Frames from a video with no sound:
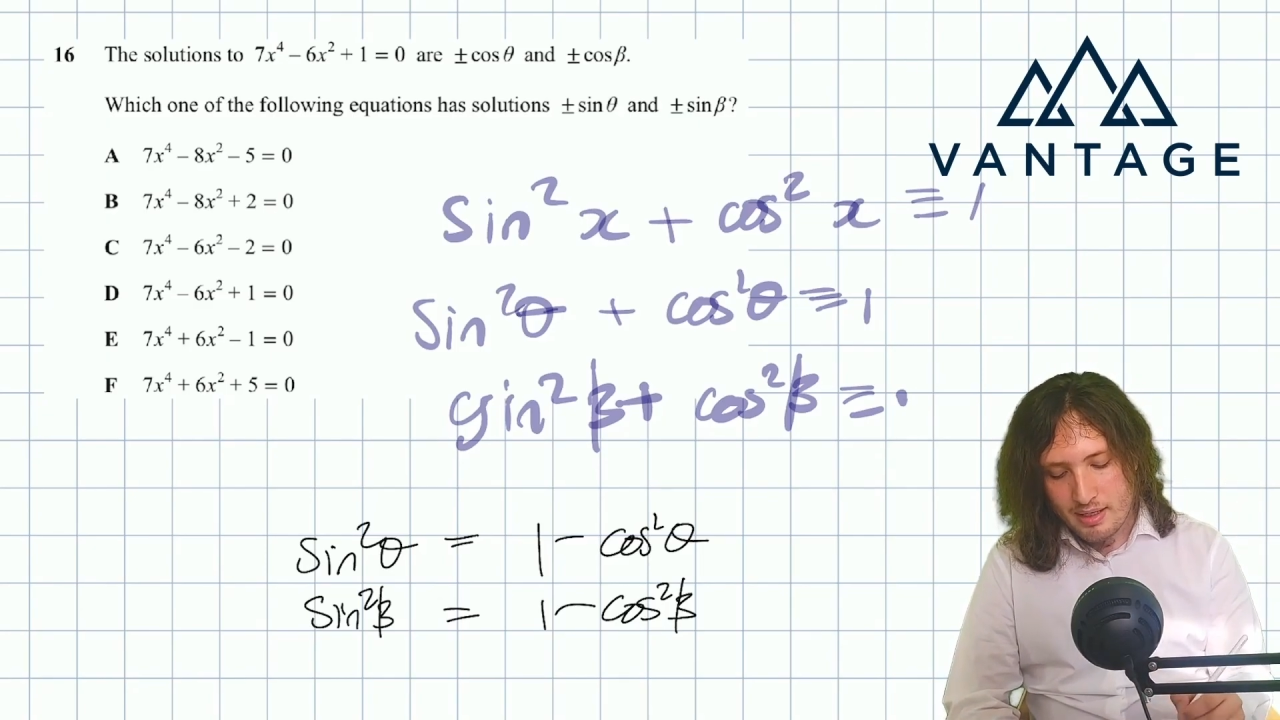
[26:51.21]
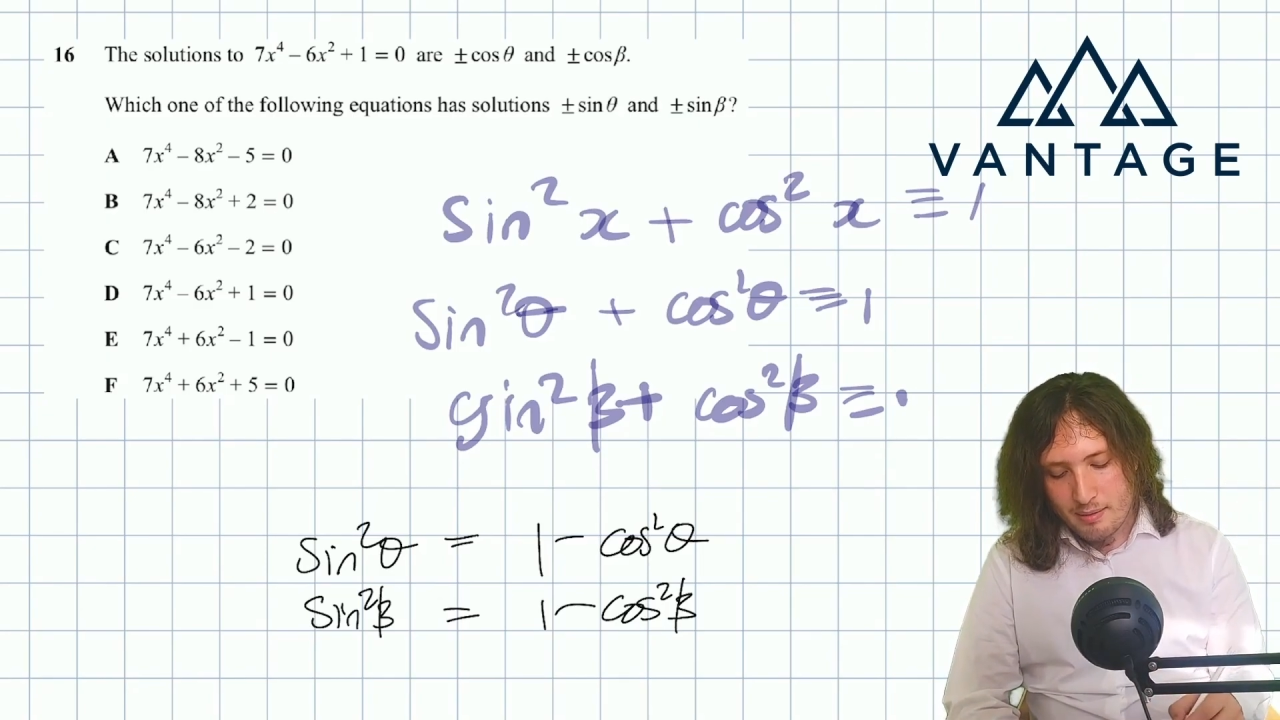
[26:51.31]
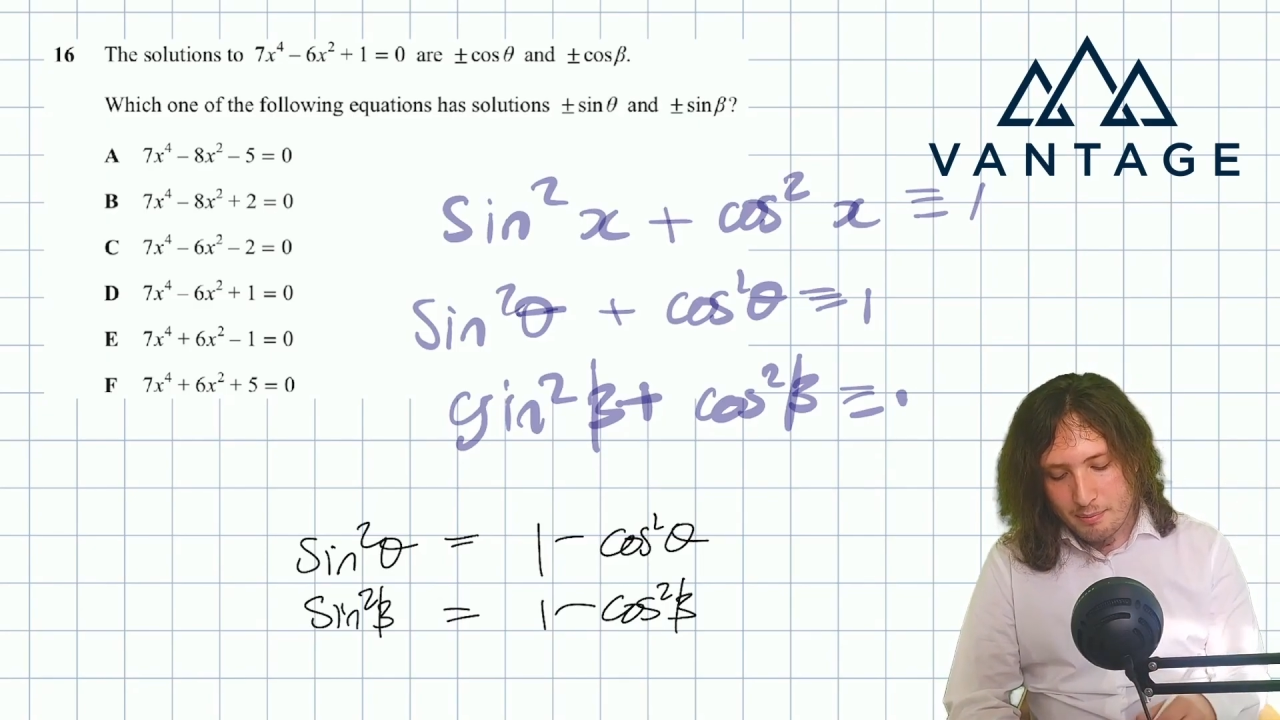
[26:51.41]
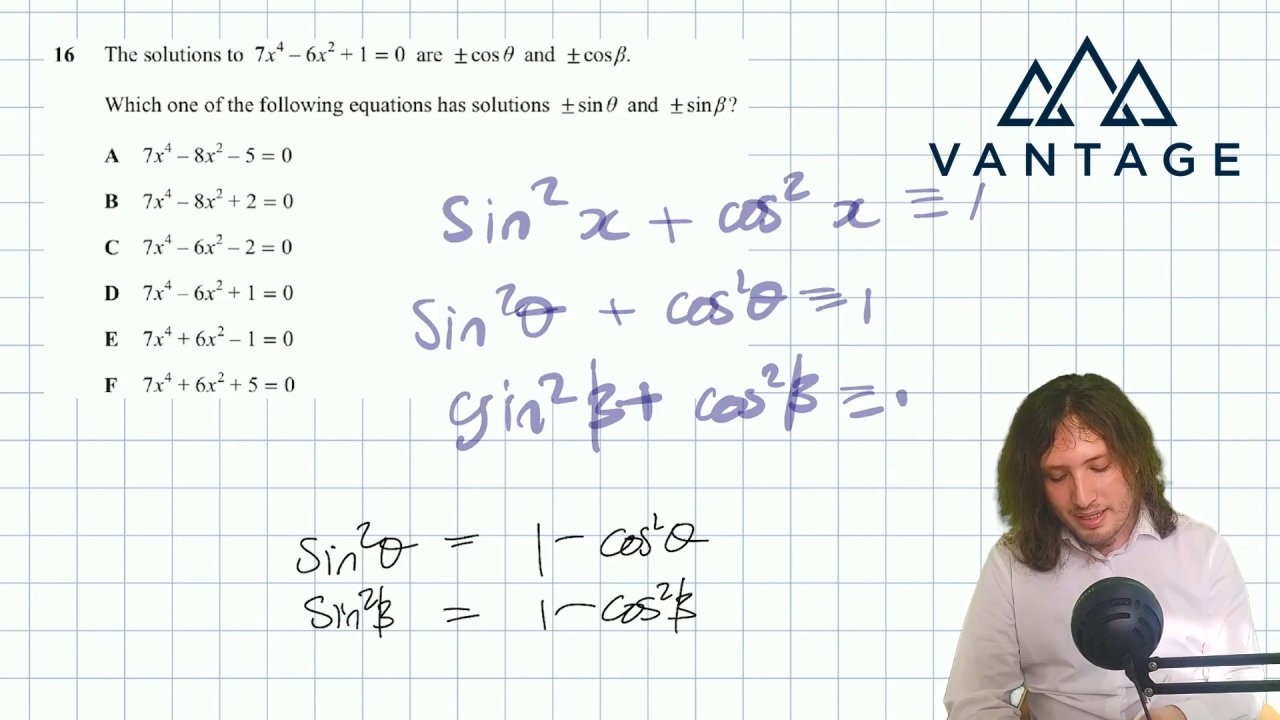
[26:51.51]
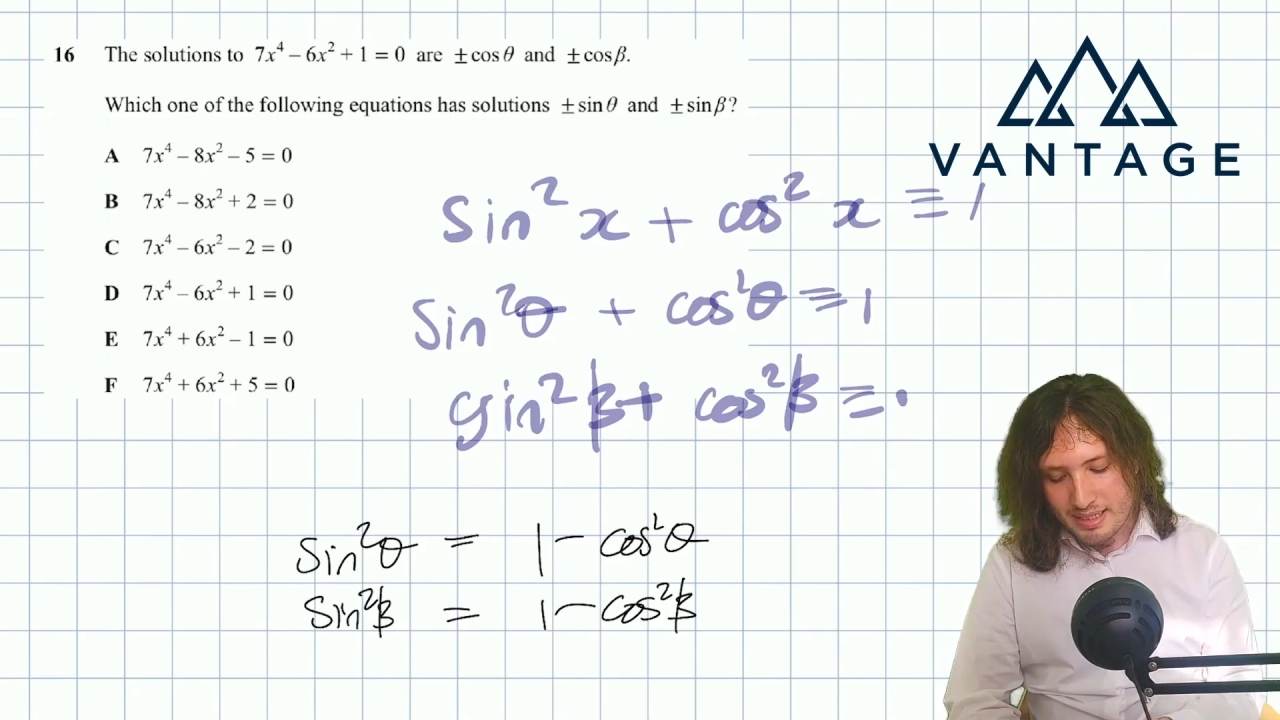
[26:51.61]

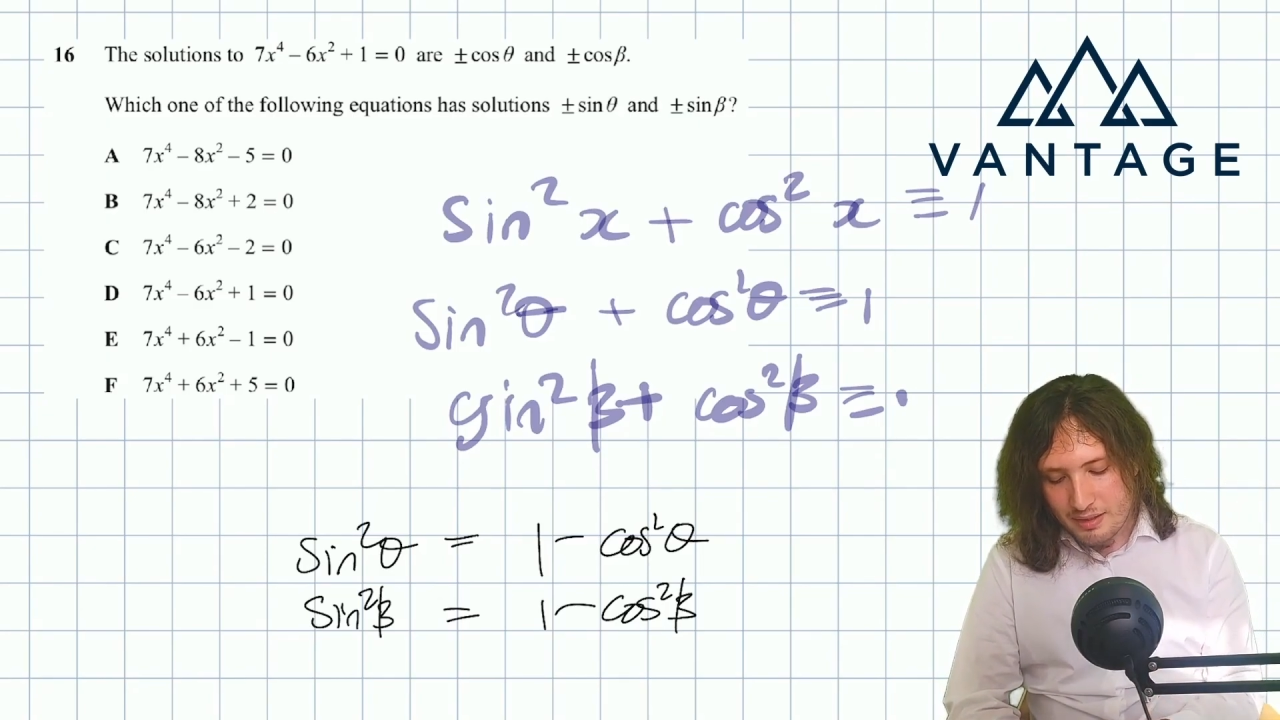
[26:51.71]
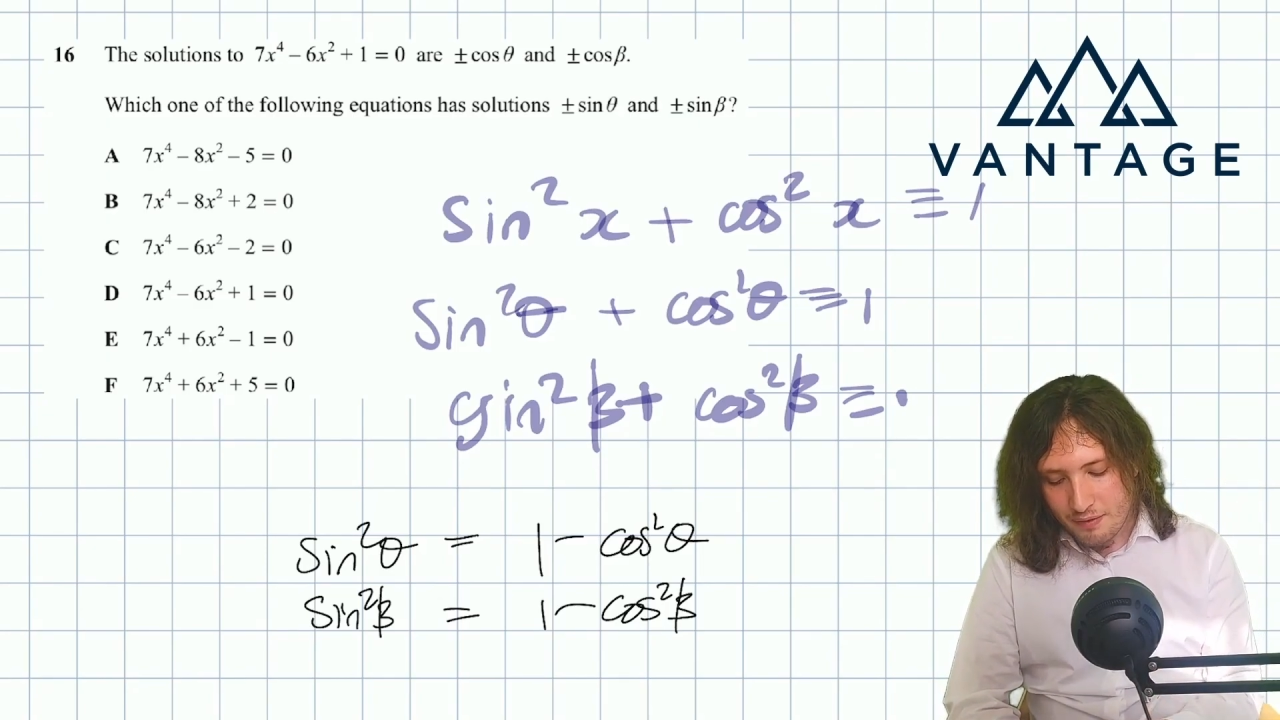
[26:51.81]
Because if